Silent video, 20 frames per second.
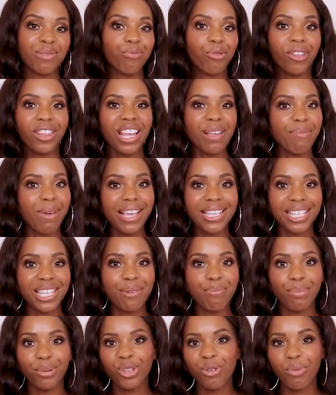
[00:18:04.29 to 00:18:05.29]
really amazing
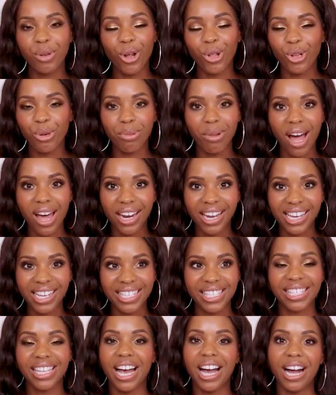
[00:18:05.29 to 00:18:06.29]
blue Manolo Blahniks,